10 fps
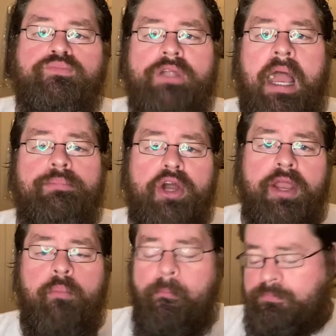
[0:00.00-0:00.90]
I'm
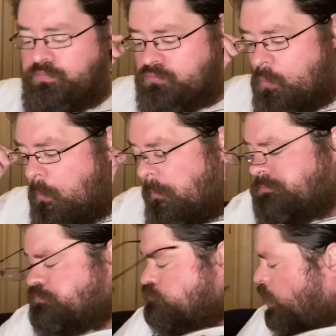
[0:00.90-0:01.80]
good.
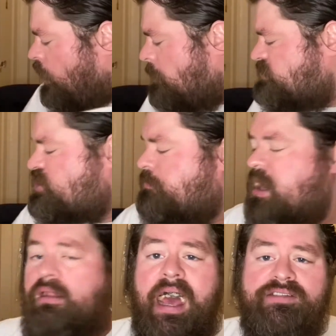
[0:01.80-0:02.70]
I'm gonna take my
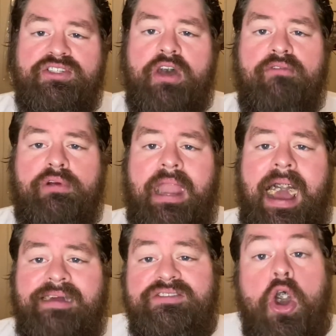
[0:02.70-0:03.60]
glasses off,
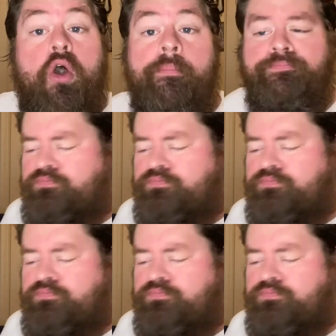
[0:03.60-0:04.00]
relax. Oh,